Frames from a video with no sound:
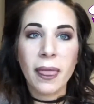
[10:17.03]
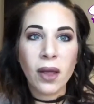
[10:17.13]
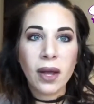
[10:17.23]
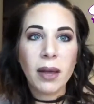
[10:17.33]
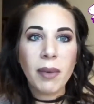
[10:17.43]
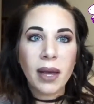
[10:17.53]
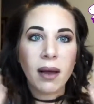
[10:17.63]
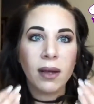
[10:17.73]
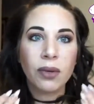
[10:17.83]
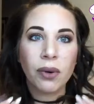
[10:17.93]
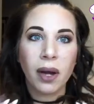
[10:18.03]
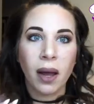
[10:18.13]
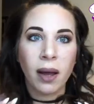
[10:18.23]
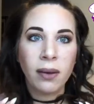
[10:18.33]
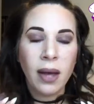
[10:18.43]
Look at my contour
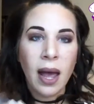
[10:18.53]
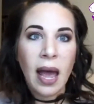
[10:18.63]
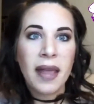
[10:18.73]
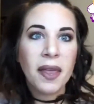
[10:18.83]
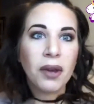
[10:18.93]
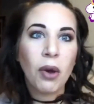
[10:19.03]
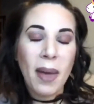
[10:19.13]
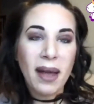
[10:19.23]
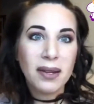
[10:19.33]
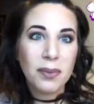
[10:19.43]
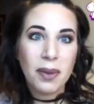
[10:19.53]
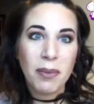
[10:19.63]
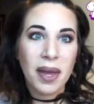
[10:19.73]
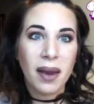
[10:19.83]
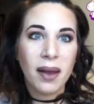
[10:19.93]
now, and then go back to the
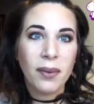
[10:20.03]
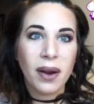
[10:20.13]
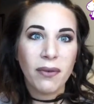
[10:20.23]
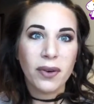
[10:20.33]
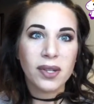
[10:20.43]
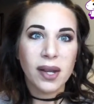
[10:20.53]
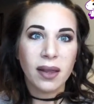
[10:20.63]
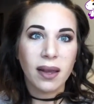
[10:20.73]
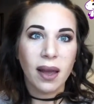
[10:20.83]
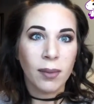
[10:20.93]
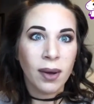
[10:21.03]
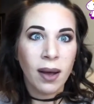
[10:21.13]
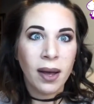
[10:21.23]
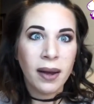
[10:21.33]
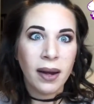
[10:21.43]
beginning when I first cut the camera
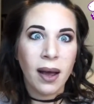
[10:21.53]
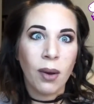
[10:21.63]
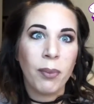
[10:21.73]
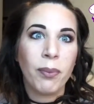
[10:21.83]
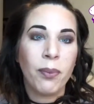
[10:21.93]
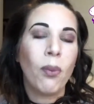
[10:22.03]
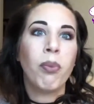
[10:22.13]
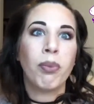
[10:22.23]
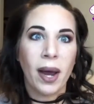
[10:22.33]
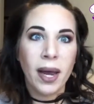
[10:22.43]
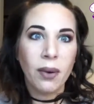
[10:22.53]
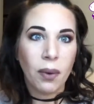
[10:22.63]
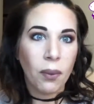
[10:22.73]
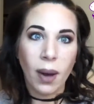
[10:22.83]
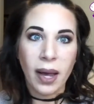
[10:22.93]
on and how bright,
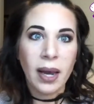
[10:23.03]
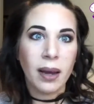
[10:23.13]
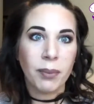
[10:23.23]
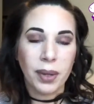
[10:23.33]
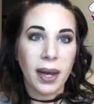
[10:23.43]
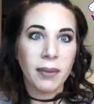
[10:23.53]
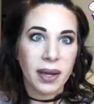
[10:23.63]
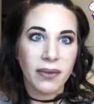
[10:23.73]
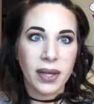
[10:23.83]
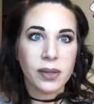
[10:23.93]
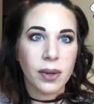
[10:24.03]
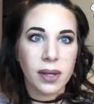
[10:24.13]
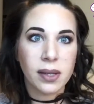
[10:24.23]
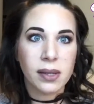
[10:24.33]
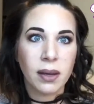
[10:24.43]
white, and plain my face
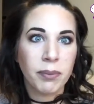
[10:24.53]
was.